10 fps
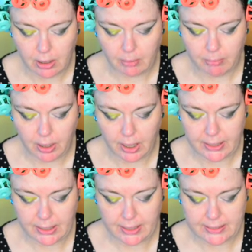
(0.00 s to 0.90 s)
bought
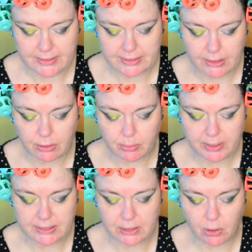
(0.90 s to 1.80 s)
it as a single,
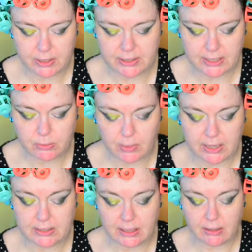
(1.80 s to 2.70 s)
because it always did, when
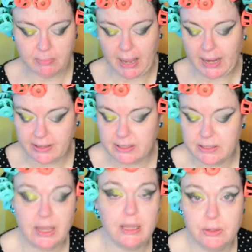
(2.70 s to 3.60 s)
it did back in the
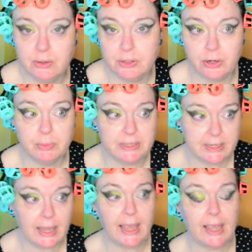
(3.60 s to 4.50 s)
day, used Urban
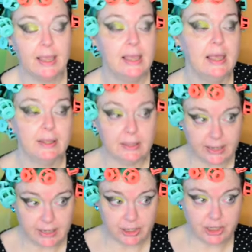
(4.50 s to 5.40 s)
Decay, the
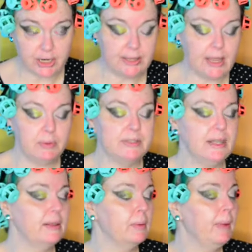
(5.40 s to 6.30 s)
lightest shade that was
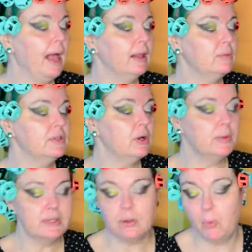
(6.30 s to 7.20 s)
in their palette was
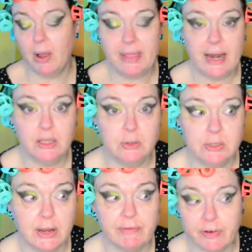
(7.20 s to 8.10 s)
always the one that I used
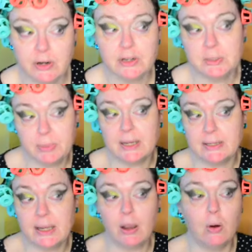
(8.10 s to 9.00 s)
up first, because
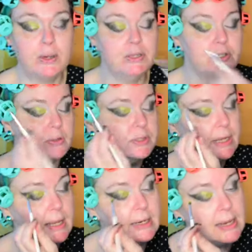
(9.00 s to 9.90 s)
I always used
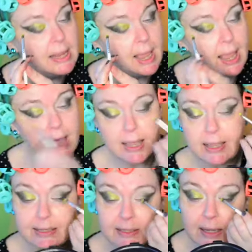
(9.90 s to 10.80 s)
it
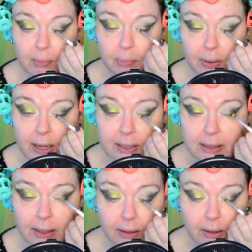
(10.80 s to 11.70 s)
as a
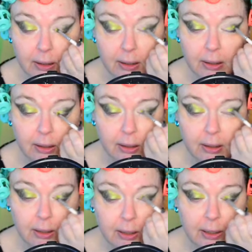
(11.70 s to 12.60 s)
blending
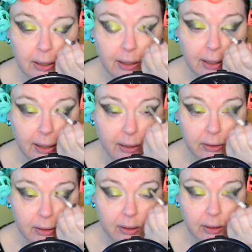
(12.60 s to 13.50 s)

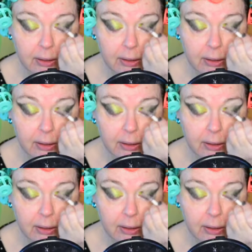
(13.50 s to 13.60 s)
color.